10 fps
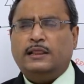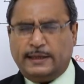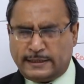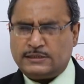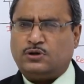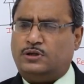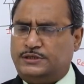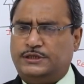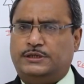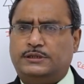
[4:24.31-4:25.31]
Let us
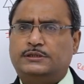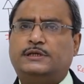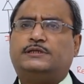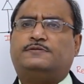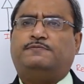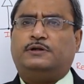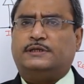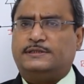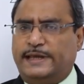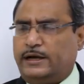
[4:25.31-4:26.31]
consider just for
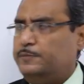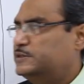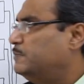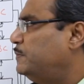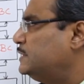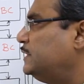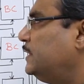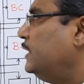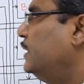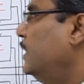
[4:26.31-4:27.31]
the sake of
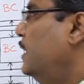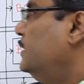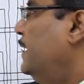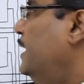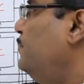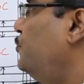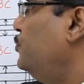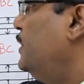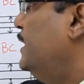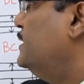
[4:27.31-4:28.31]
simplicity the
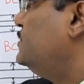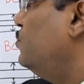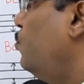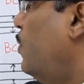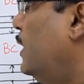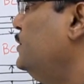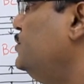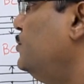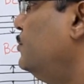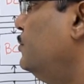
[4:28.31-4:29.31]
input is 1
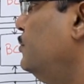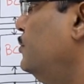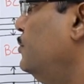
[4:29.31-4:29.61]
0.